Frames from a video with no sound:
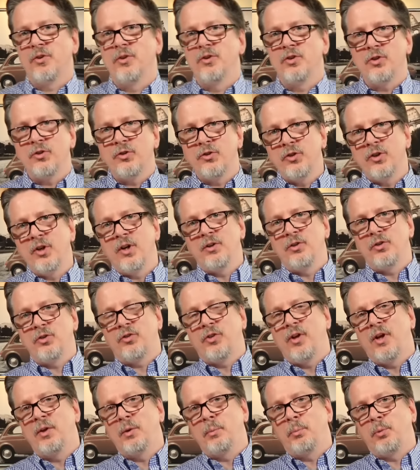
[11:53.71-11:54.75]
and just so you
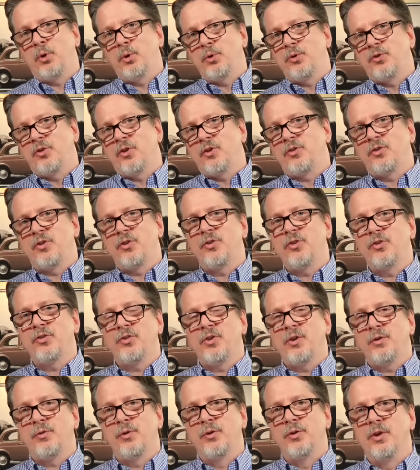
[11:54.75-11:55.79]
understand the process, this is
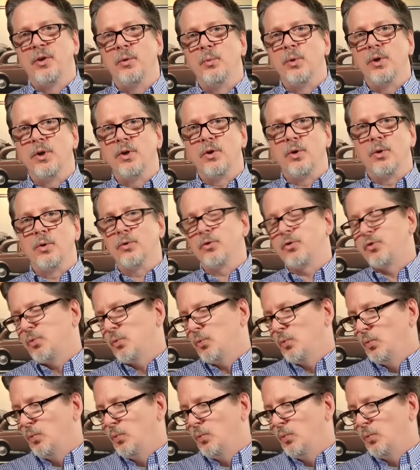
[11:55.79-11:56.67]
different than Windows.